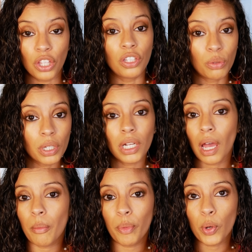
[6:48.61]
You are
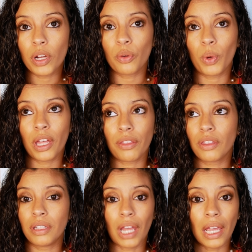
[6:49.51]
not born with
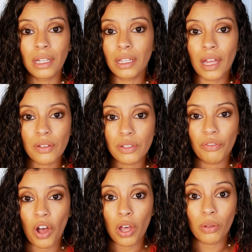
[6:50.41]

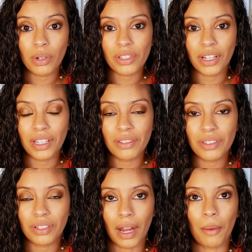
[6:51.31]
90,000 followers on
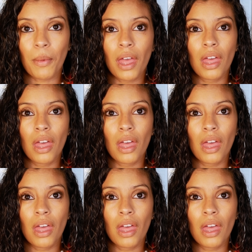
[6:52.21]
Instagram.